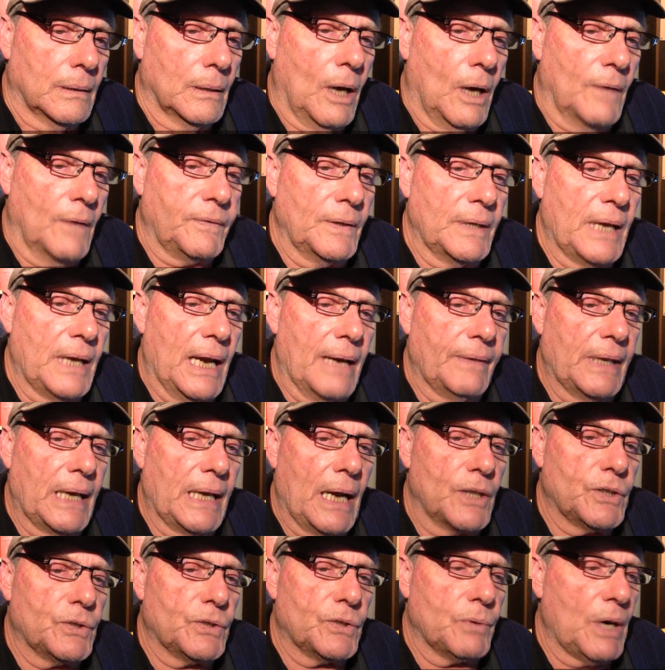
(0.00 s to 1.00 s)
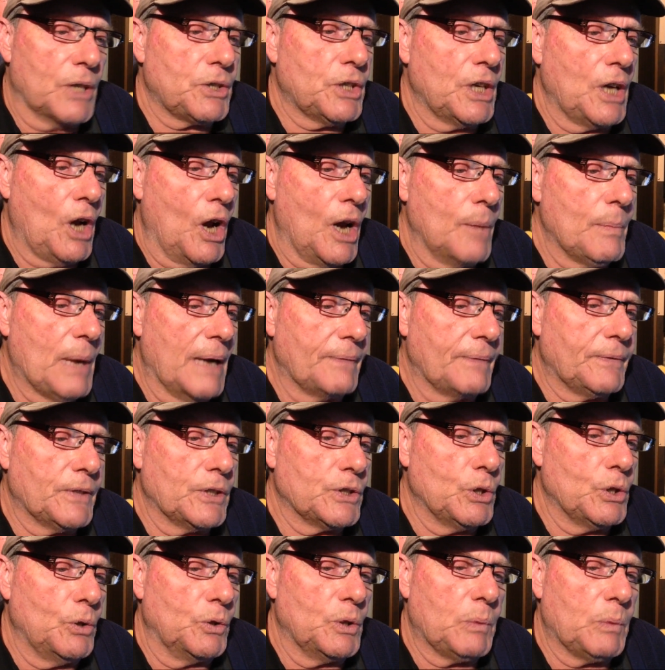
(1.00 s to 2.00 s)
Often having us rushing home after
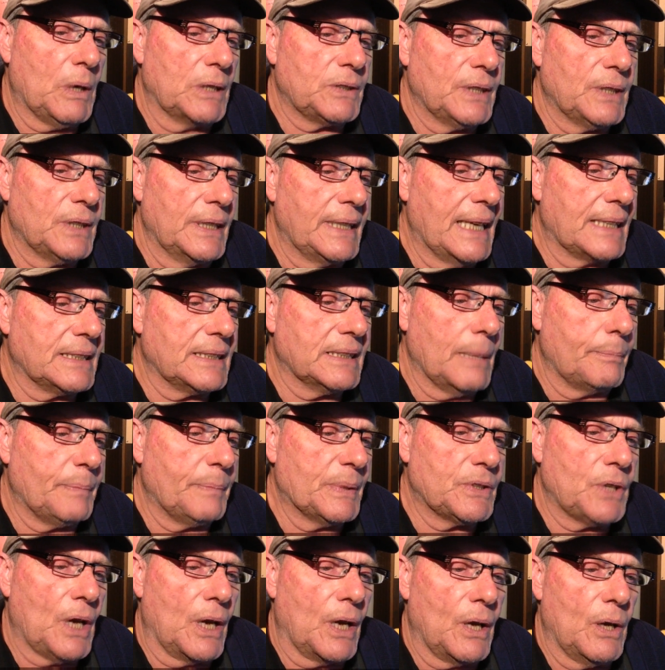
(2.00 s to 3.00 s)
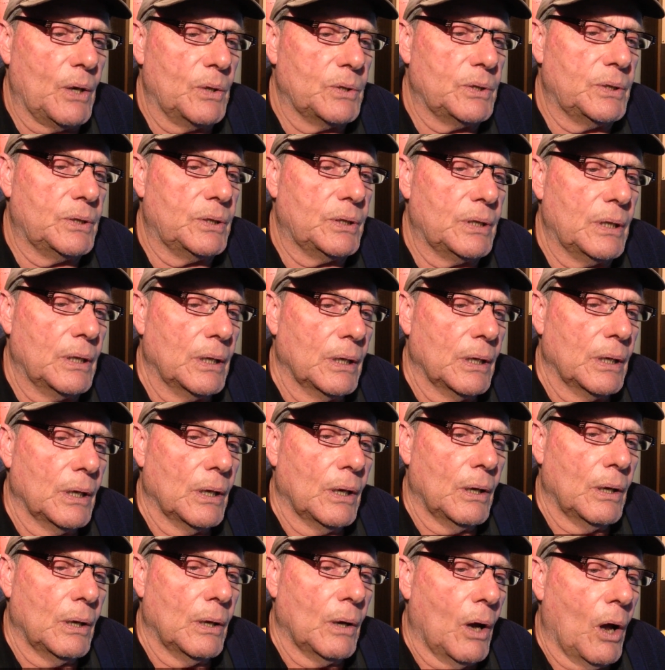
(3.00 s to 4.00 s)
school to watch the next episodes
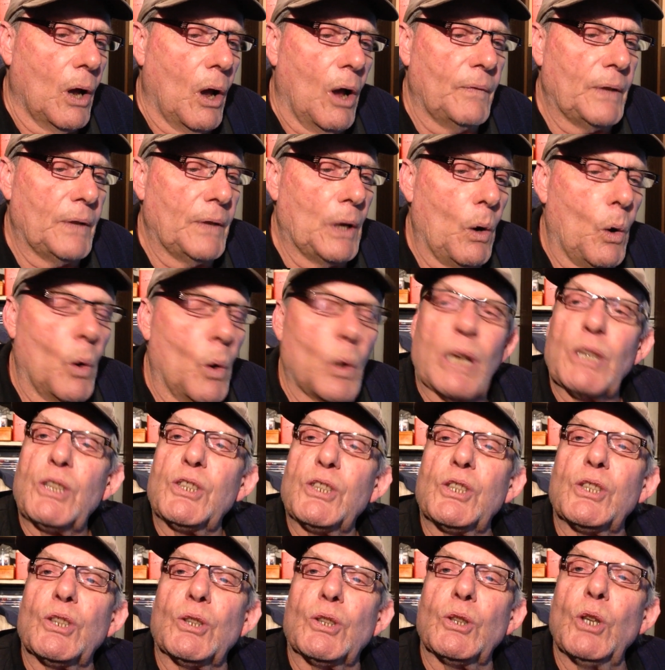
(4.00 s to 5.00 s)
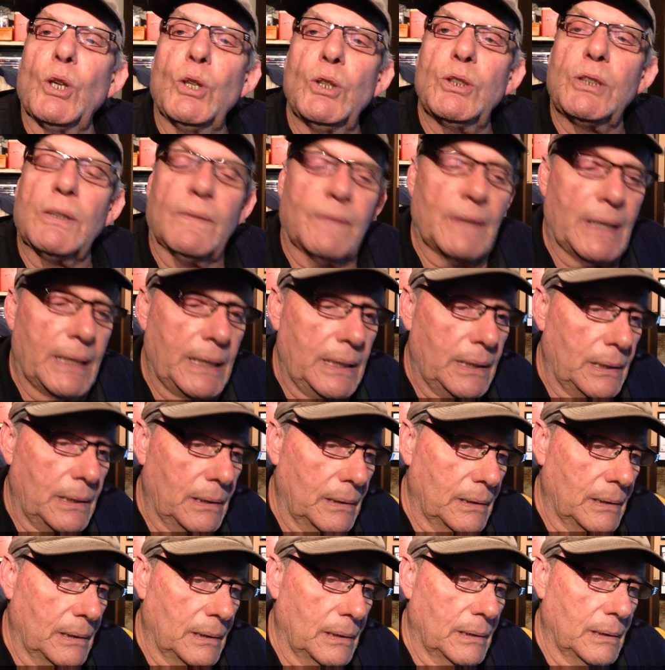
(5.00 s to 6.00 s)
of the all-exclusively
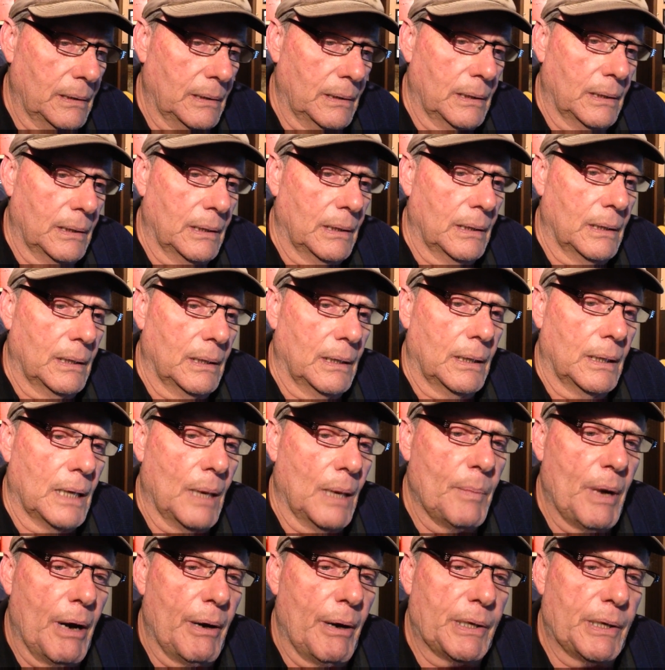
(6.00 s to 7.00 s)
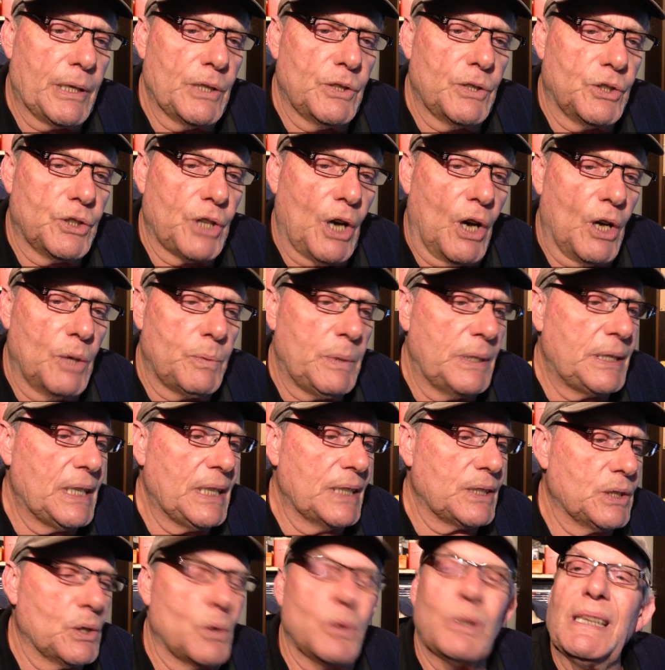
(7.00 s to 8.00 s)
American shows we
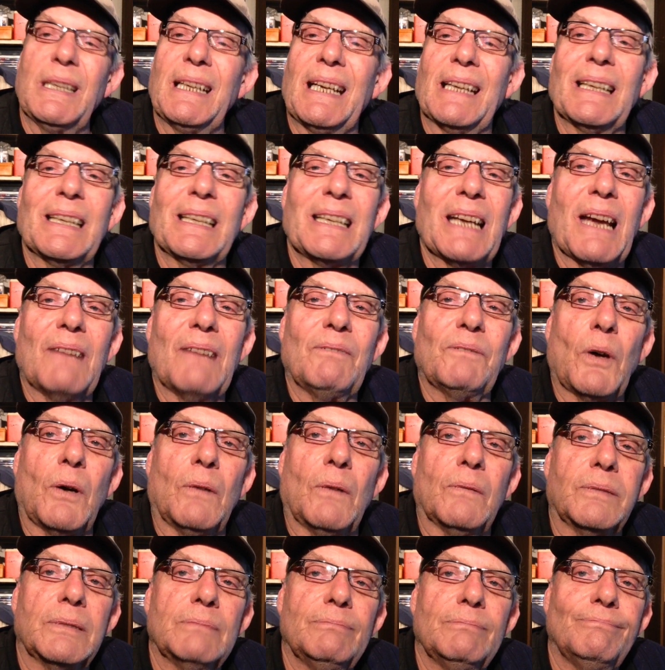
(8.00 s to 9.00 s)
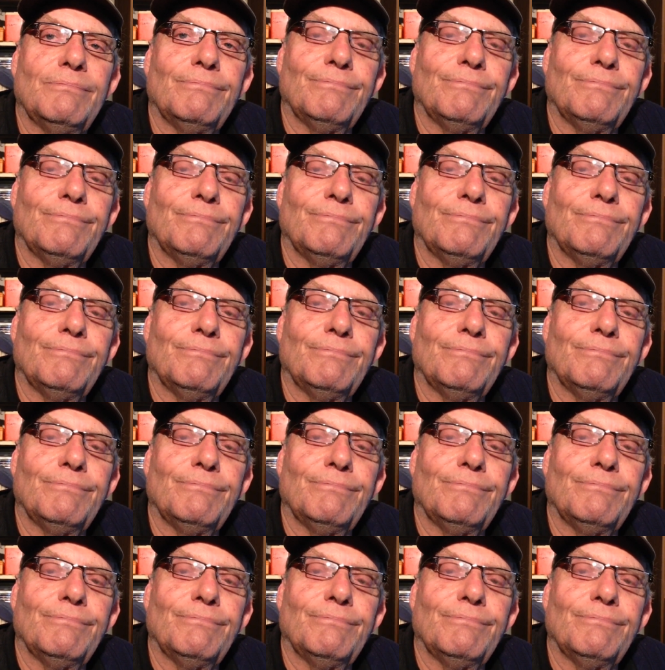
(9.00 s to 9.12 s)
just couldn't get enough of.